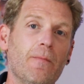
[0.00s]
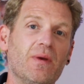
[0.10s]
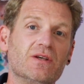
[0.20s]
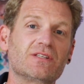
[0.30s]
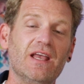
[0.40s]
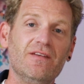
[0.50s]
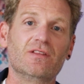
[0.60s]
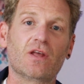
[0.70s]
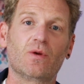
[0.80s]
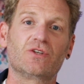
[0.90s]
Because
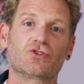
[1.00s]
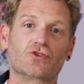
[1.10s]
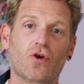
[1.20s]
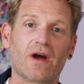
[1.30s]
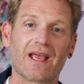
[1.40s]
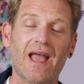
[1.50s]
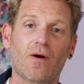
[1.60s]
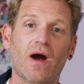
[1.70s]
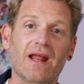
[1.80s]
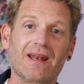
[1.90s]
even though it's drying
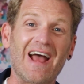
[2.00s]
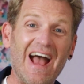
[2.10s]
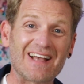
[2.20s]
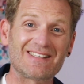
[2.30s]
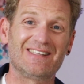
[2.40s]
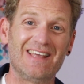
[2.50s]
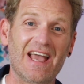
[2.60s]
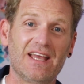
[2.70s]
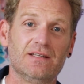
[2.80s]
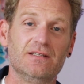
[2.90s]
out, and at the
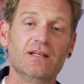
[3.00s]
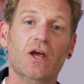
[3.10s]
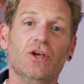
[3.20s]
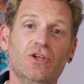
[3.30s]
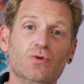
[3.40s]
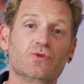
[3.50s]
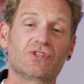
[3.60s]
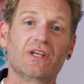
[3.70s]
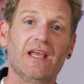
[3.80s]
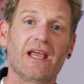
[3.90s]
end, you'll
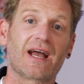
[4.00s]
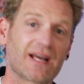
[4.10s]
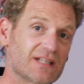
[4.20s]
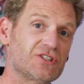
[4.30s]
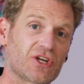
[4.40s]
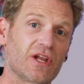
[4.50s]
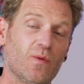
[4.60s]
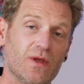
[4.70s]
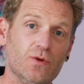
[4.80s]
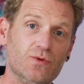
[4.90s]
see actually
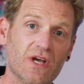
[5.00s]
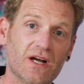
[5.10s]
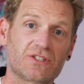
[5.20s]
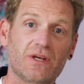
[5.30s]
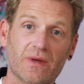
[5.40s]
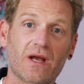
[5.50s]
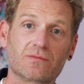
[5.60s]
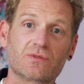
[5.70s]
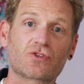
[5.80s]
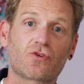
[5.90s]
when you touch it
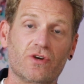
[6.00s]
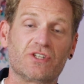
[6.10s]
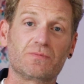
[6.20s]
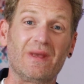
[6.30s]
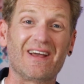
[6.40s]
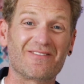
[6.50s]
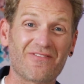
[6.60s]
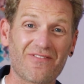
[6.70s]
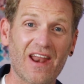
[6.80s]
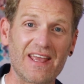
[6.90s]
becomes crispy and
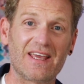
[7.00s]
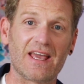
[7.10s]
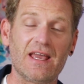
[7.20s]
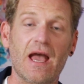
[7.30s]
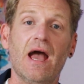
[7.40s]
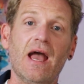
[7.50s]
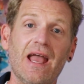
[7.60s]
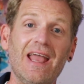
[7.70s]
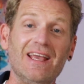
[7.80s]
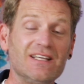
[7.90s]
flaky,
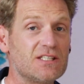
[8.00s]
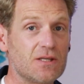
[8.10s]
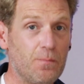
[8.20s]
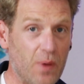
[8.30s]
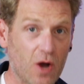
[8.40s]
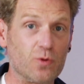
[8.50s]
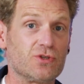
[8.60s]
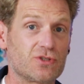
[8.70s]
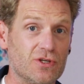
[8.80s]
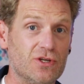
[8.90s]
it is
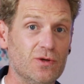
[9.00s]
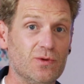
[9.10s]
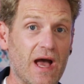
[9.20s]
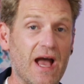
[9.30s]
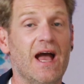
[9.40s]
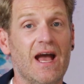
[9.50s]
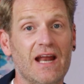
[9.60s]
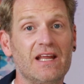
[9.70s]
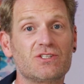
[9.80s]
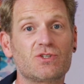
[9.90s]
supposed to do that.
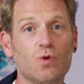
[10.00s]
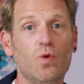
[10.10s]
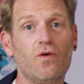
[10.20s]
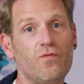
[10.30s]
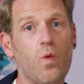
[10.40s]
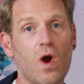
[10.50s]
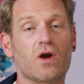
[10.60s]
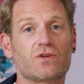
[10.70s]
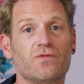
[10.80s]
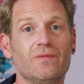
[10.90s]
And it sort of
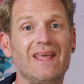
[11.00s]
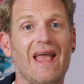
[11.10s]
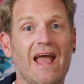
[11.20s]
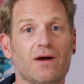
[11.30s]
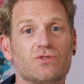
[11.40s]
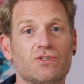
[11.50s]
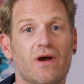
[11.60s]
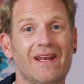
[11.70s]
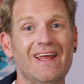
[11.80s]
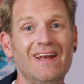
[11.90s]
works from the
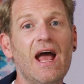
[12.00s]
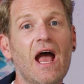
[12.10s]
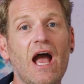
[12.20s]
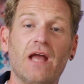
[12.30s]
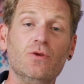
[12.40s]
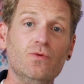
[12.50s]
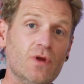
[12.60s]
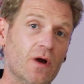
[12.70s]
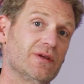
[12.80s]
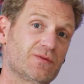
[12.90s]
outside in, and you
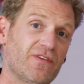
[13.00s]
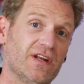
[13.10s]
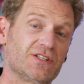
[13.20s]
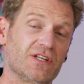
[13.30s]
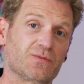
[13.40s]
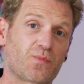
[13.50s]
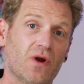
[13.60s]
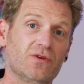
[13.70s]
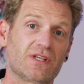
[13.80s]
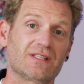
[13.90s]
know it's finished its
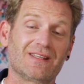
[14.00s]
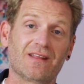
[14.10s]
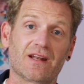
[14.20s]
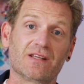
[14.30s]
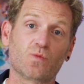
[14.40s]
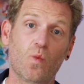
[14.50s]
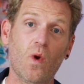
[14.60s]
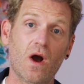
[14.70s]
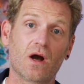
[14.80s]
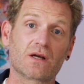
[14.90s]
processing and that it's
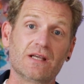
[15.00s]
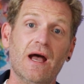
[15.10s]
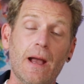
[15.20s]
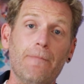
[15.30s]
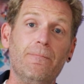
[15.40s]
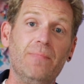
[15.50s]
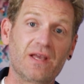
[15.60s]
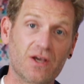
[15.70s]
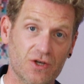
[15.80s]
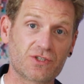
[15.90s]
worked
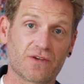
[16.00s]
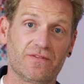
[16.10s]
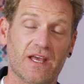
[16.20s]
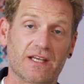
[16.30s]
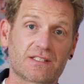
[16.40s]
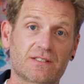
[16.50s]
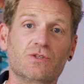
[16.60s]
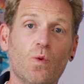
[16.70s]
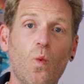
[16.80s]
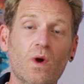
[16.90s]
because of this.
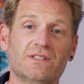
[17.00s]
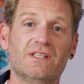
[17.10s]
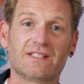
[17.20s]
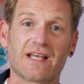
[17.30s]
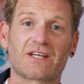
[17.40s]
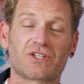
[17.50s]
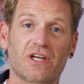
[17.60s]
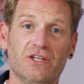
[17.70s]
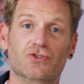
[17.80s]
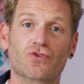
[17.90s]
So once it's
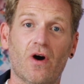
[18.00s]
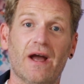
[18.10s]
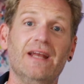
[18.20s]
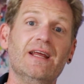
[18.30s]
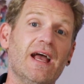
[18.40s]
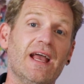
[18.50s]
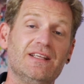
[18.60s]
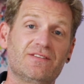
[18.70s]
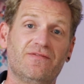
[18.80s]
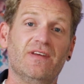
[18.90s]
actually dried,
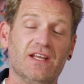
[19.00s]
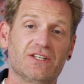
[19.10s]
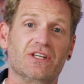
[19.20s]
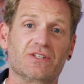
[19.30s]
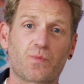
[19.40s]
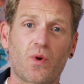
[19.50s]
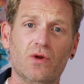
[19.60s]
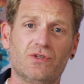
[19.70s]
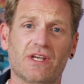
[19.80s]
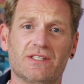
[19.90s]
it's finished its
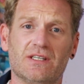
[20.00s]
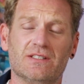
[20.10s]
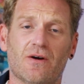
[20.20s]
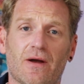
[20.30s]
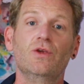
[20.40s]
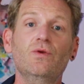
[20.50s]
processing time.